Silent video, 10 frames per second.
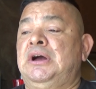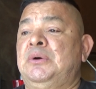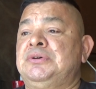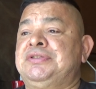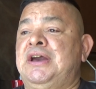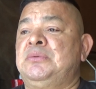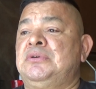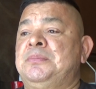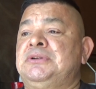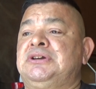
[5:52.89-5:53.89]
With that,
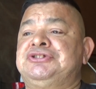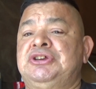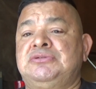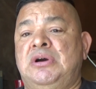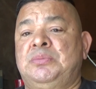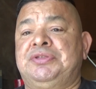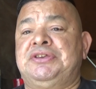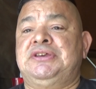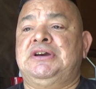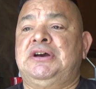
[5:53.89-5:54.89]
I'm going to continue on with
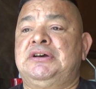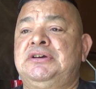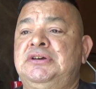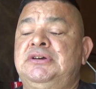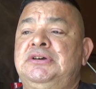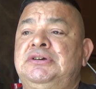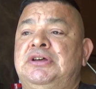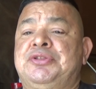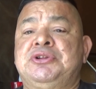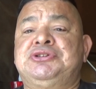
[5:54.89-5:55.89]
the
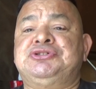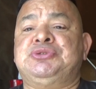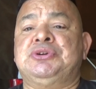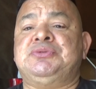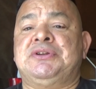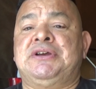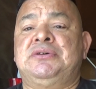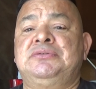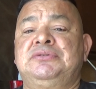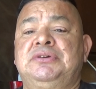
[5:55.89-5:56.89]
32 shorts right
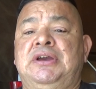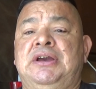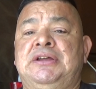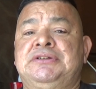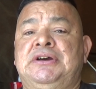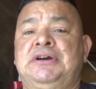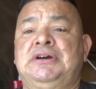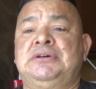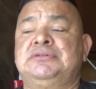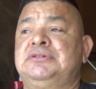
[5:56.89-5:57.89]
now, and
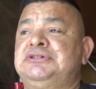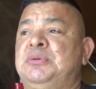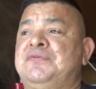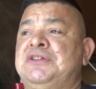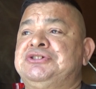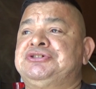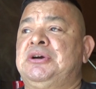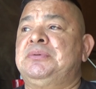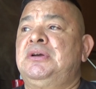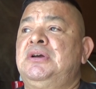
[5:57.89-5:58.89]
until we finish
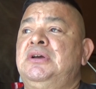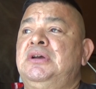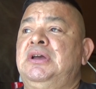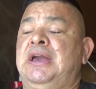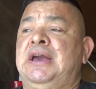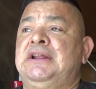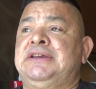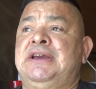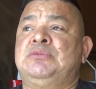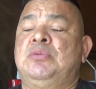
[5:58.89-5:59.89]
up. And
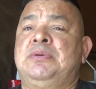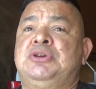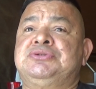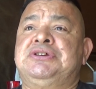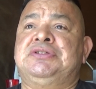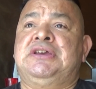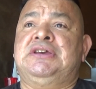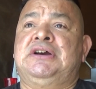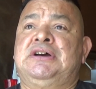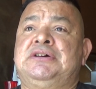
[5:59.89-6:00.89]
again, we'll be using
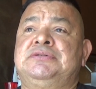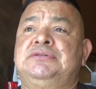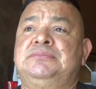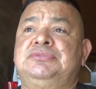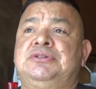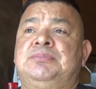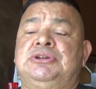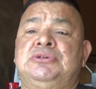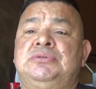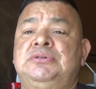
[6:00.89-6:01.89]
the
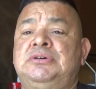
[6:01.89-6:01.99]
blue